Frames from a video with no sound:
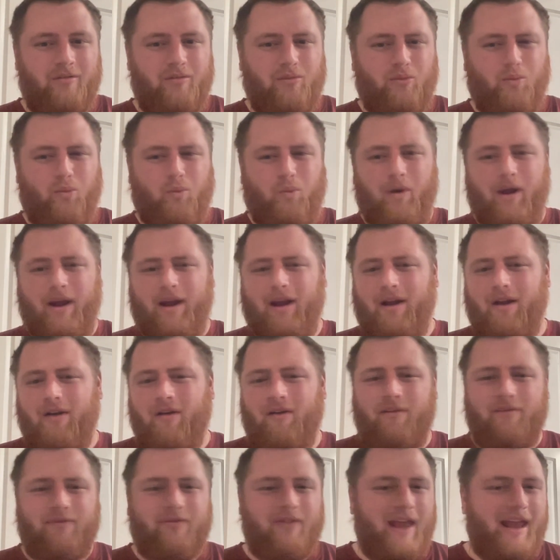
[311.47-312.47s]

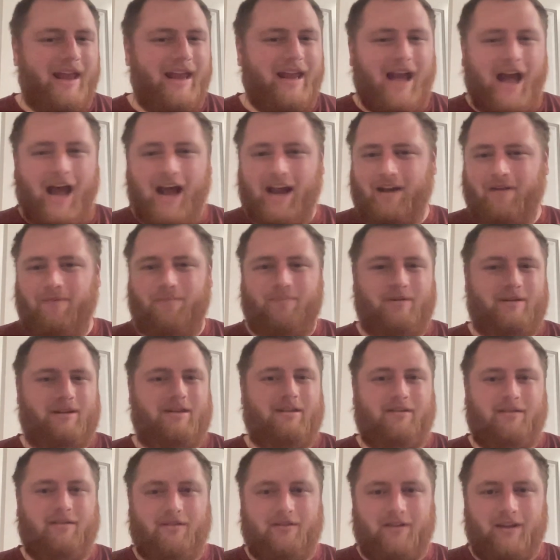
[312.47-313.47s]
Where have they kind of
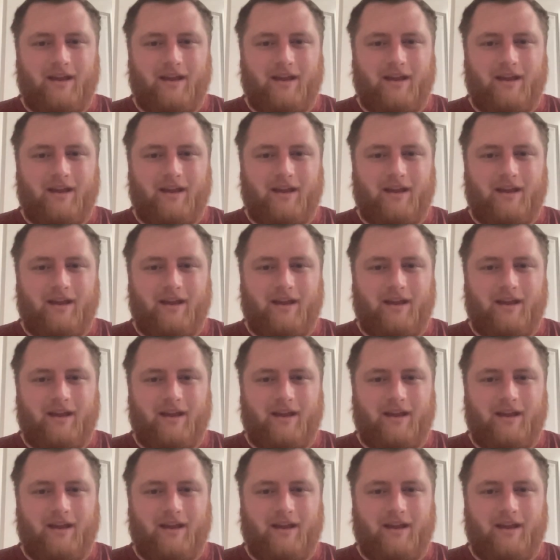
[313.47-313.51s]
been?